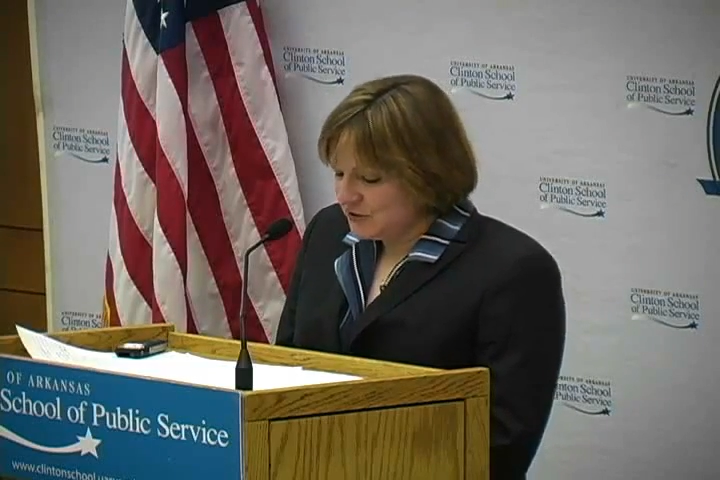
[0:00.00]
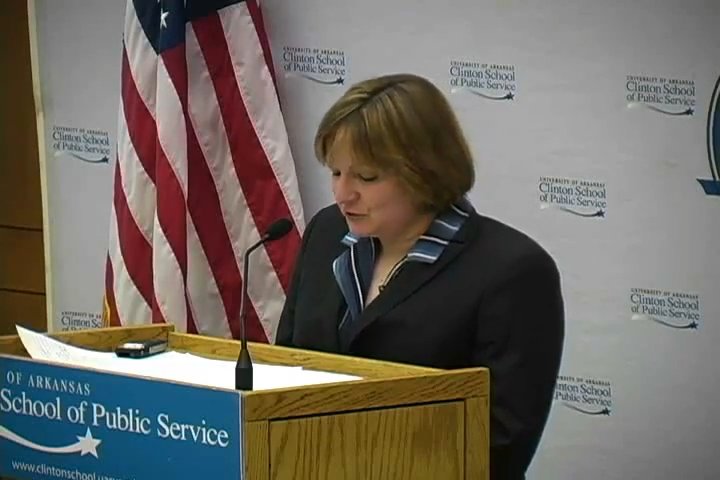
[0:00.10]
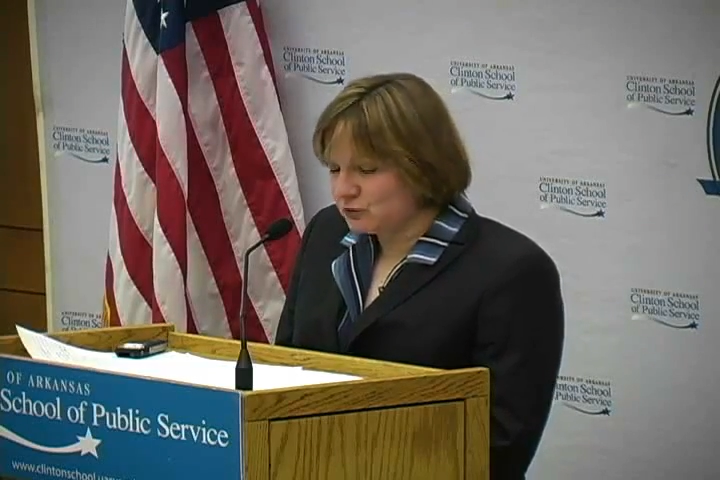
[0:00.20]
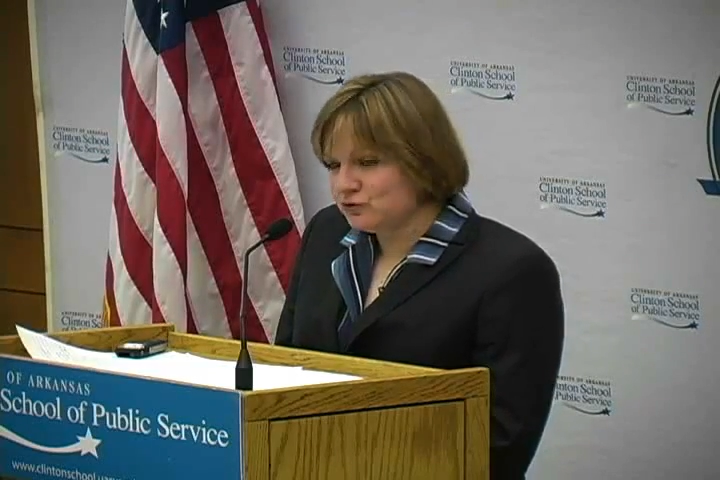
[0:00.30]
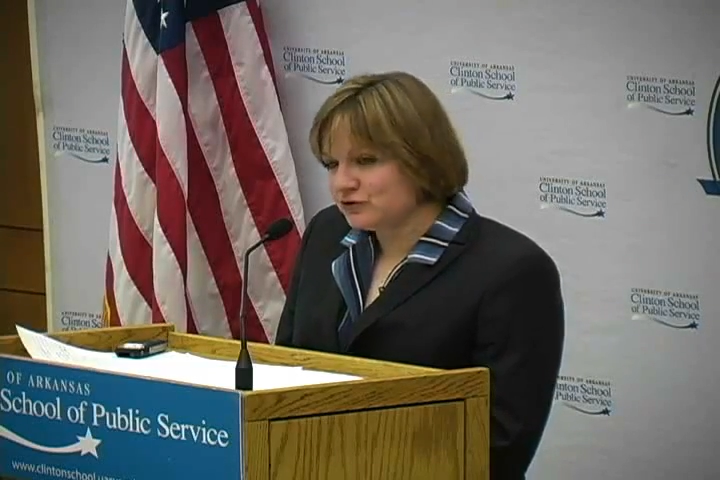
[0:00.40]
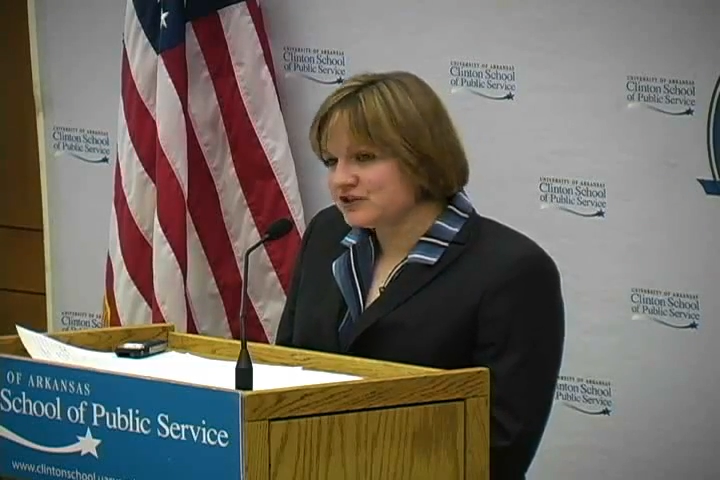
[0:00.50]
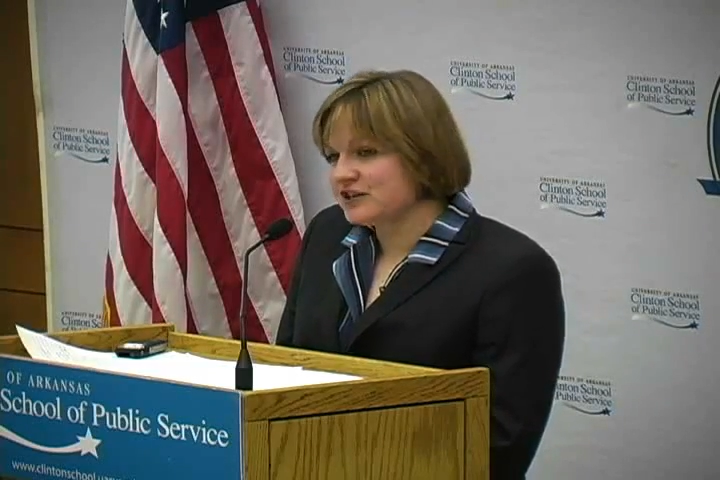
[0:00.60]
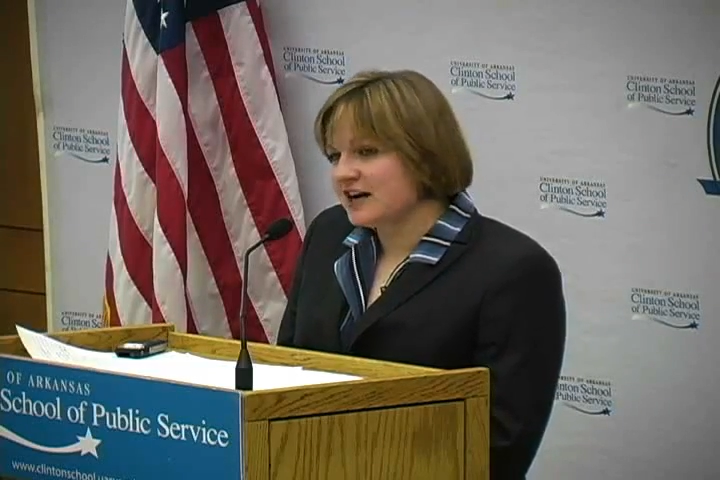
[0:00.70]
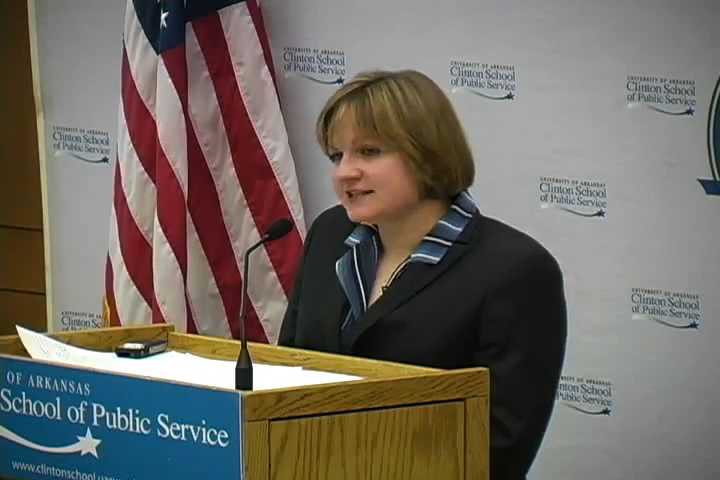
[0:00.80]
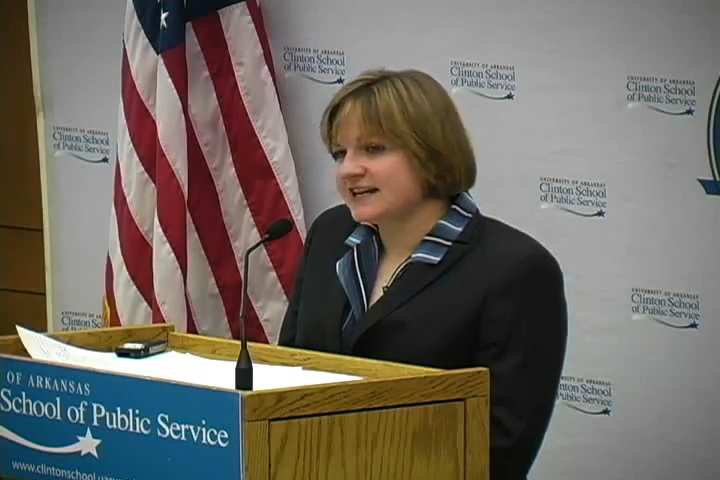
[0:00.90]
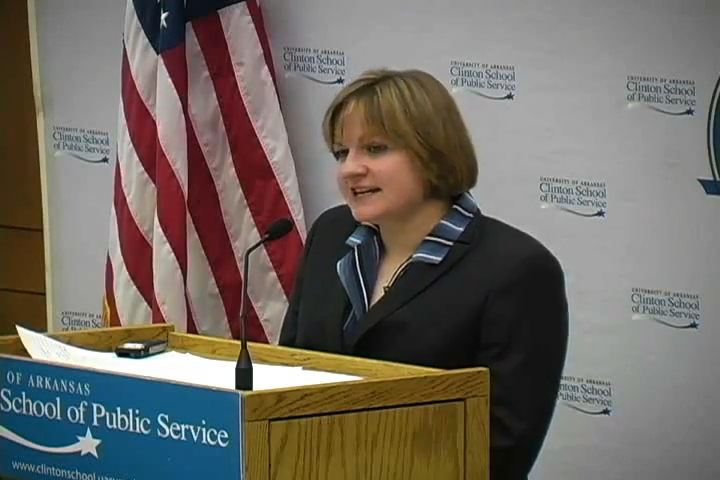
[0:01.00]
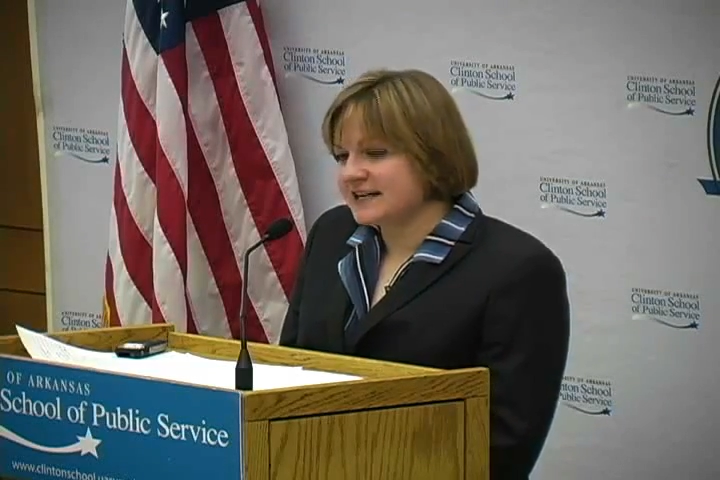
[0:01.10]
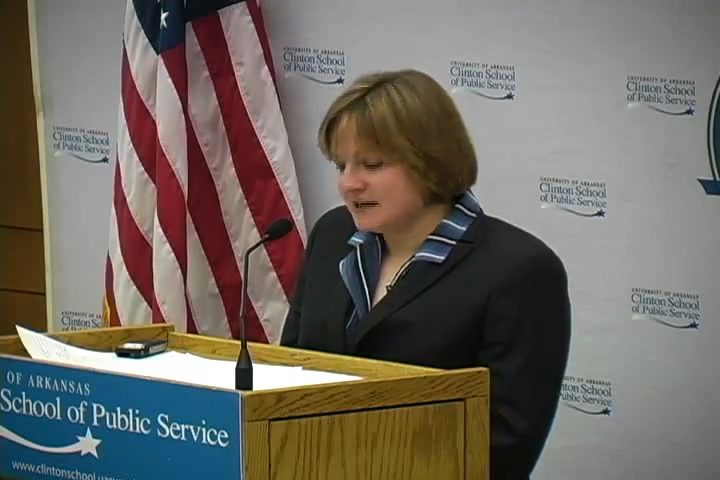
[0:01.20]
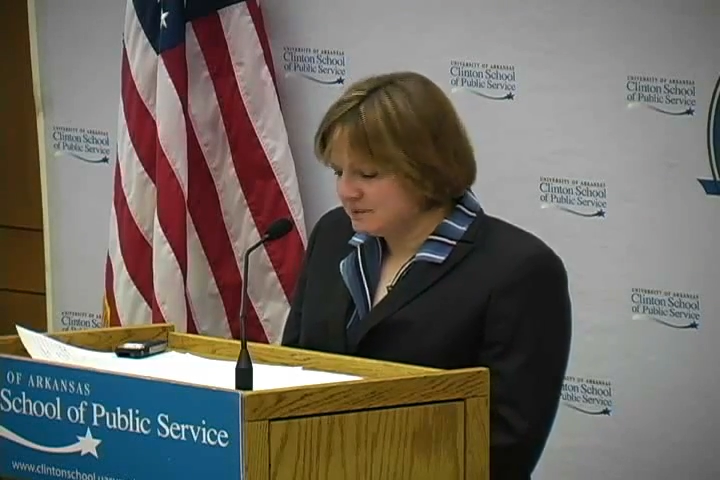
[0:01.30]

the rule does not take any